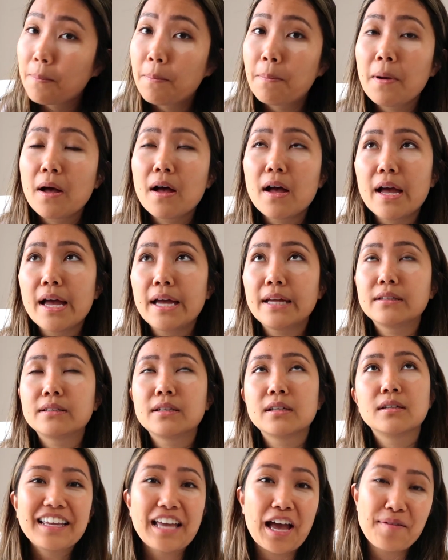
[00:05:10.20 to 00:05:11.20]
But
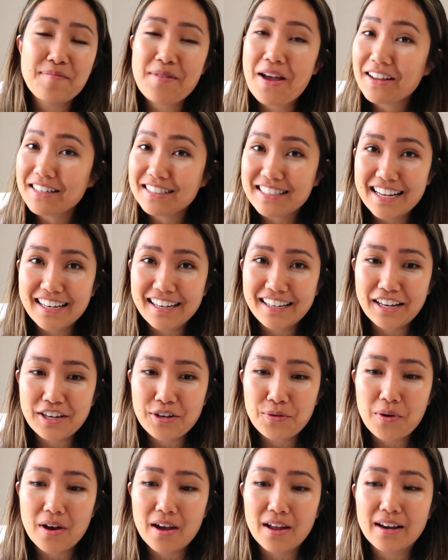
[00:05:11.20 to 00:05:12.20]
yeah, I'm not dating
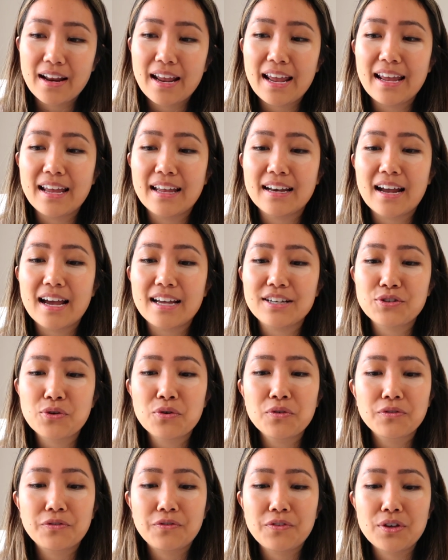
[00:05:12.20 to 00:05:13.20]
anyone, and I
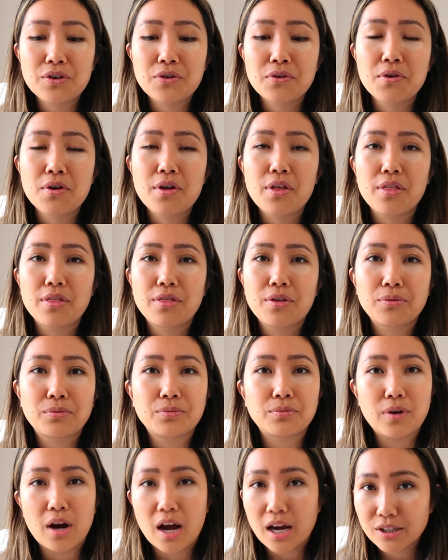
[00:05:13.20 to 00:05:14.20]
don't feel the
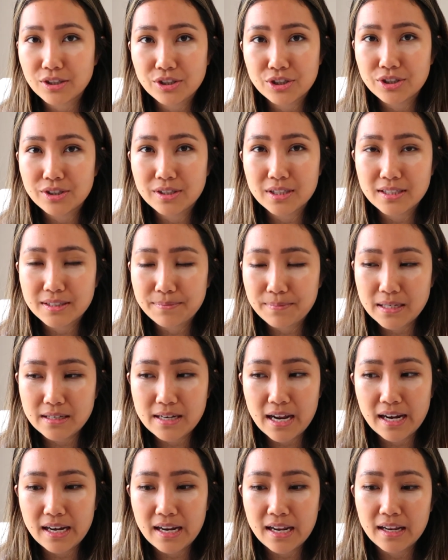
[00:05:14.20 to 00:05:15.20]
rush to be
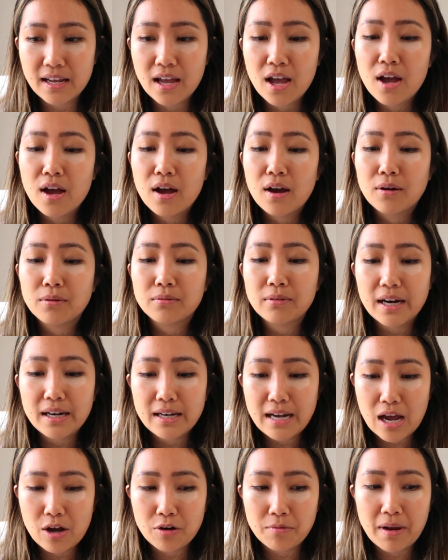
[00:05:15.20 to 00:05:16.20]
dating
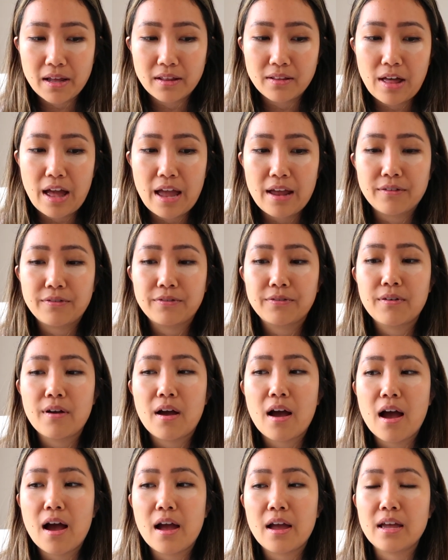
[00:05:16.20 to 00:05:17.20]
right now in my life.
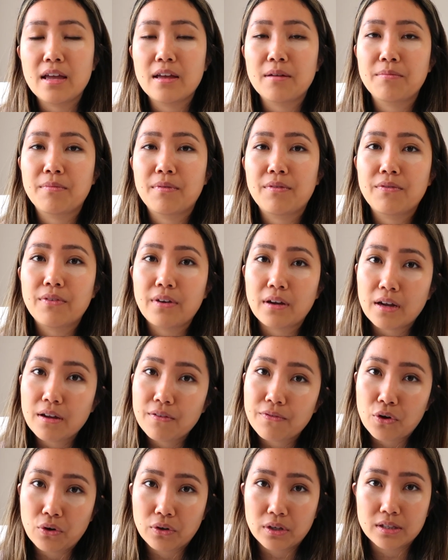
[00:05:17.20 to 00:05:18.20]
I am very
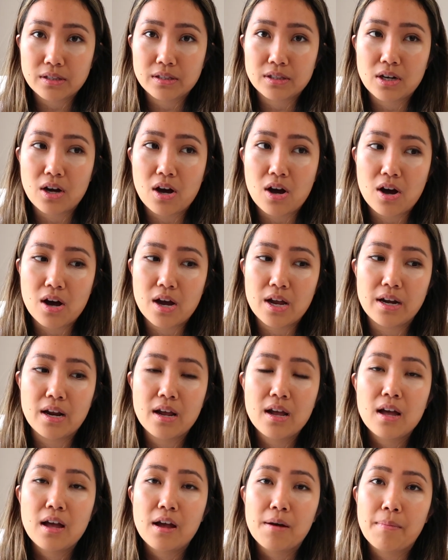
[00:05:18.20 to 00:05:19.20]
focused
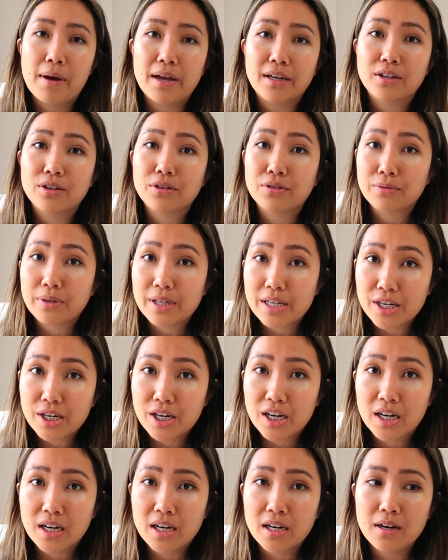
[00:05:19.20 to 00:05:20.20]
on my
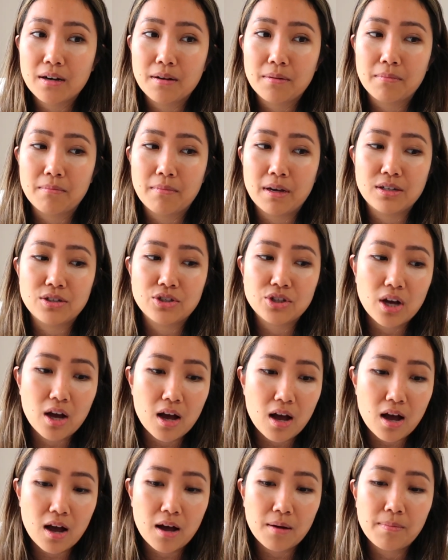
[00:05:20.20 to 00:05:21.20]
career, my
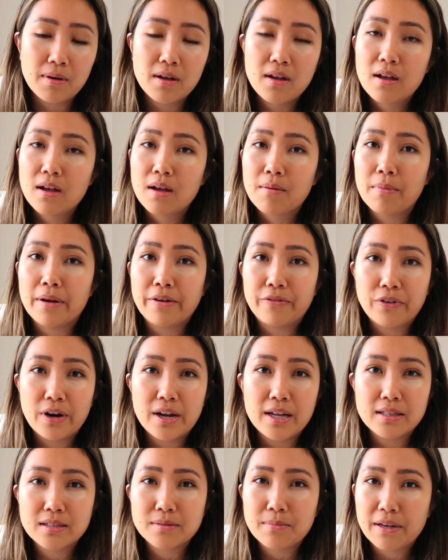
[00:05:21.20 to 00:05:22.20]
job, my
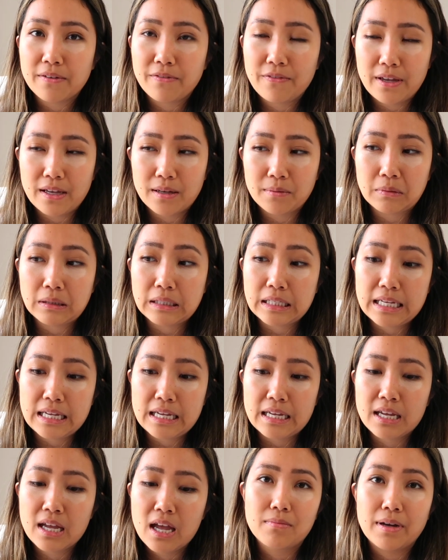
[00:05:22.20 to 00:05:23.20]
friends, my
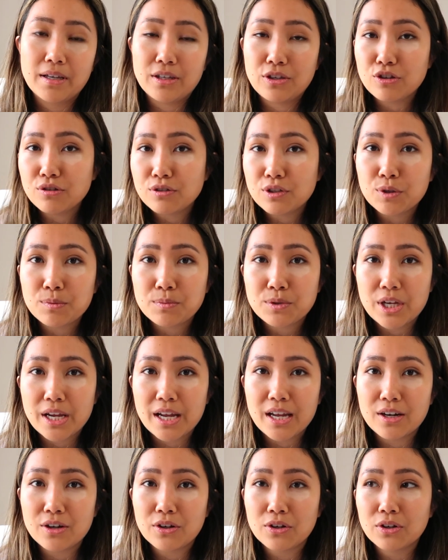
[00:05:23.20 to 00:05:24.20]
family, my YouTube
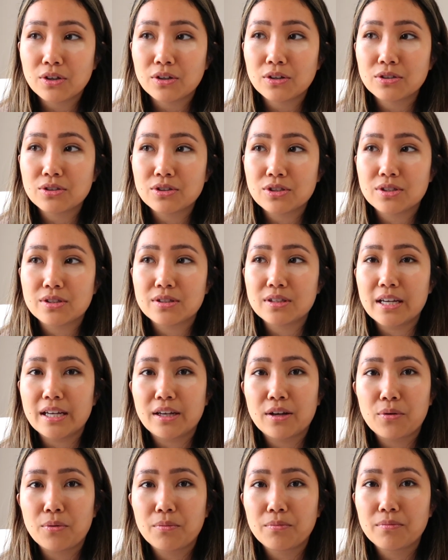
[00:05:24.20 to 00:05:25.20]
channel, just like